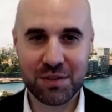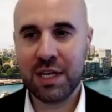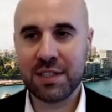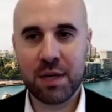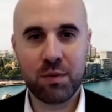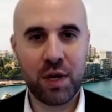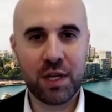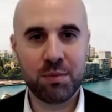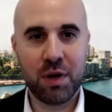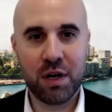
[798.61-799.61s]
Let's say I'm creating
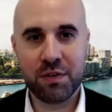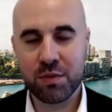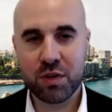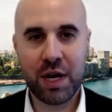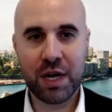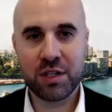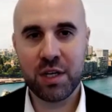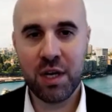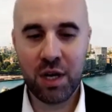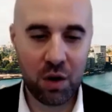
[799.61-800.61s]
a bio from scratch.
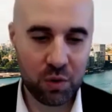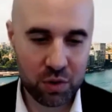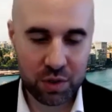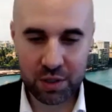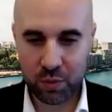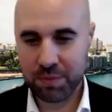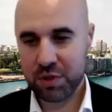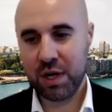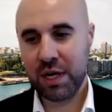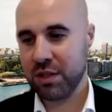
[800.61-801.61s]
I would look at the
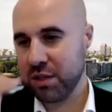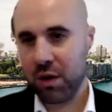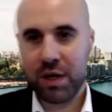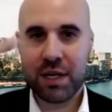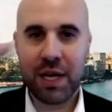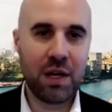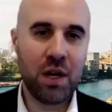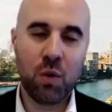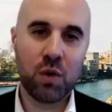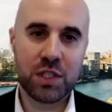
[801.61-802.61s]
website, just going, okay,
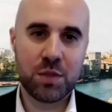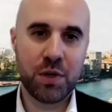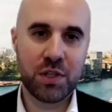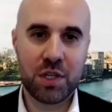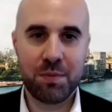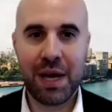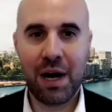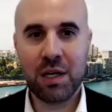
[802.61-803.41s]
what is this person about?